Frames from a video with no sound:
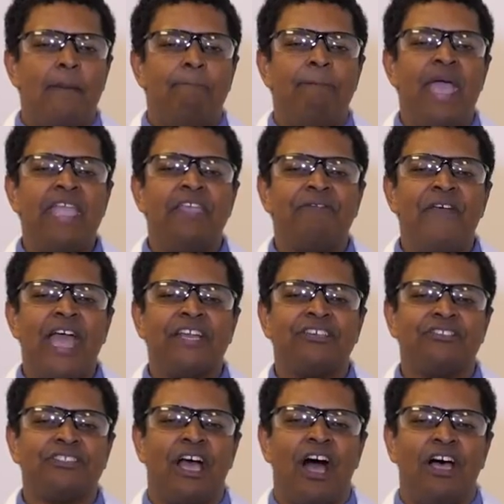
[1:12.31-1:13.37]

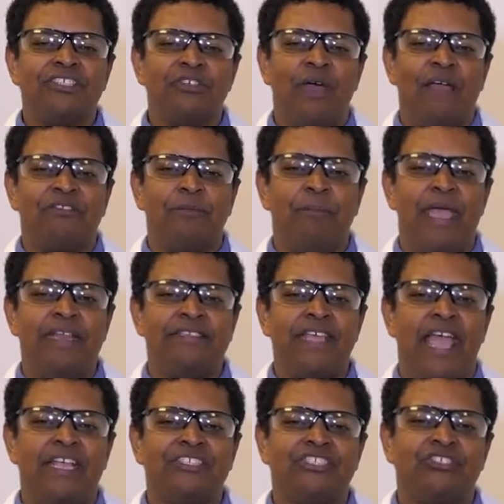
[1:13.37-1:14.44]
Manufacturers also have to
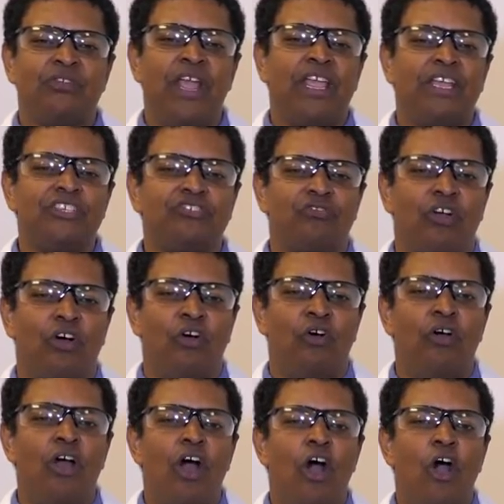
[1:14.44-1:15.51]
maintain strict
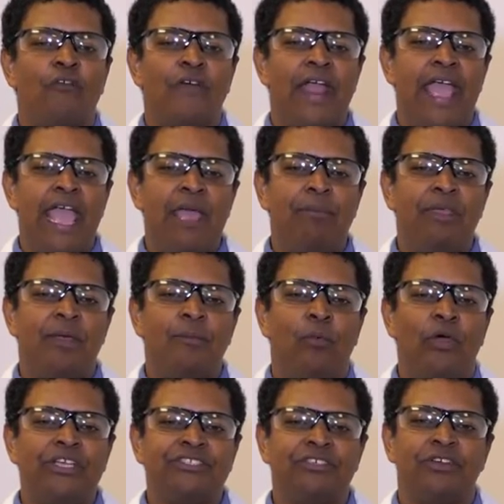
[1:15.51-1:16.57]
control over ambient
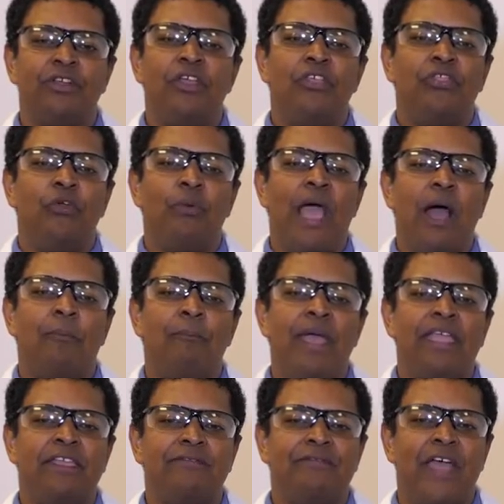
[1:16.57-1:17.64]
moisture throughout
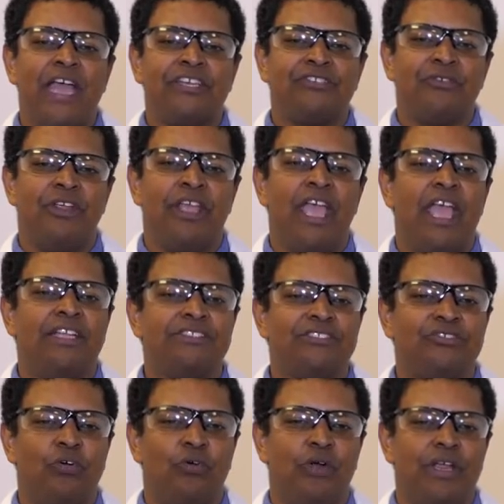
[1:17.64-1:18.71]
manufacturing and
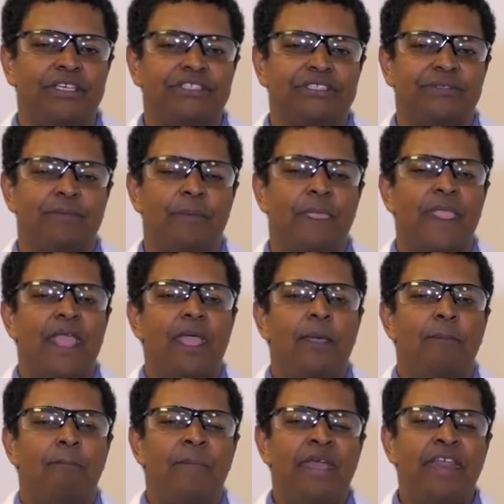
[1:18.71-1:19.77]
storage.
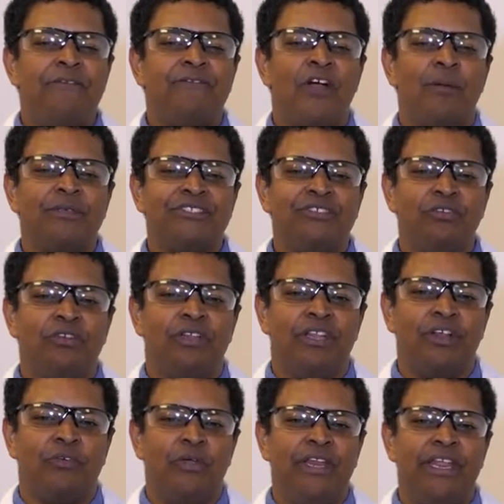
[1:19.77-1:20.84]
Many pharmaceutical
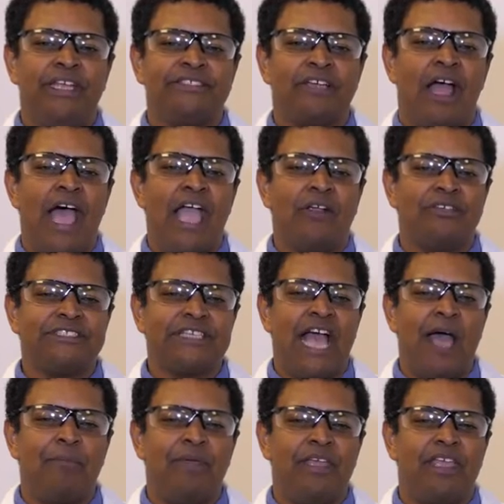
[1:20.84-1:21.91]
ingredients are
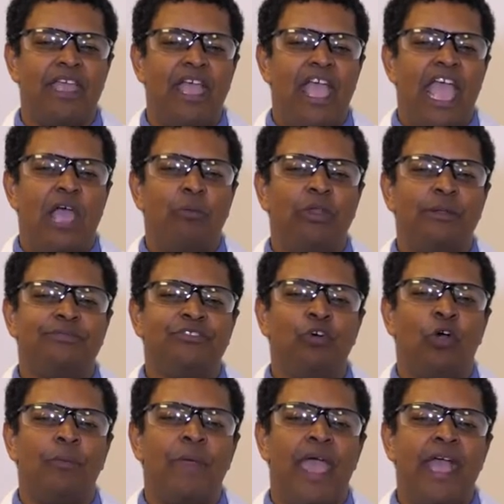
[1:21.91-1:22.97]
hygroscopic and will
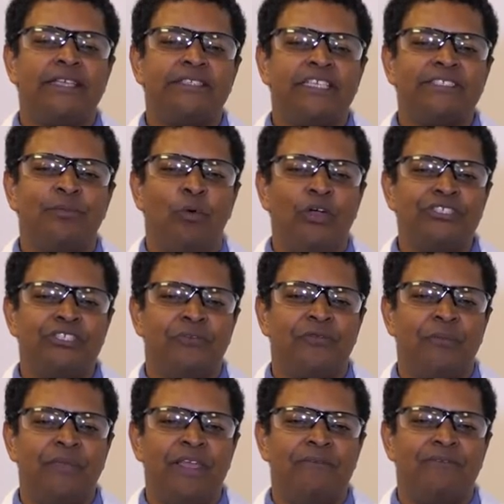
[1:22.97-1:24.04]
absorb excess moisture
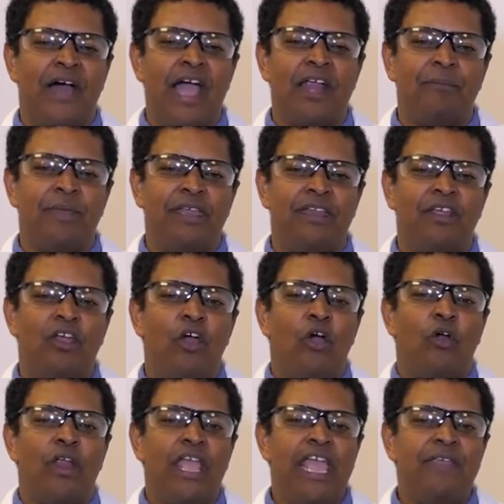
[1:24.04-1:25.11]
from the environment
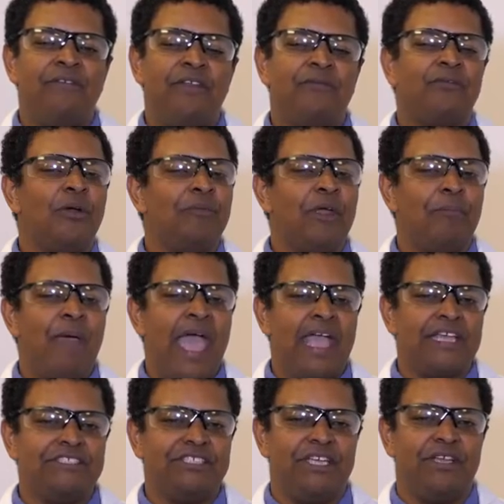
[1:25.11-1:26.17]
or even from their
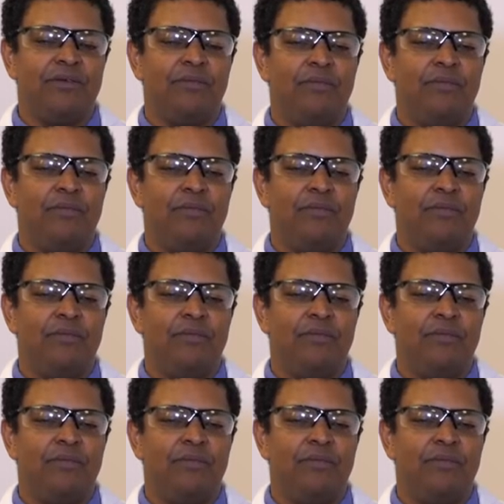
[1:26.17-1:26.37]
packaging.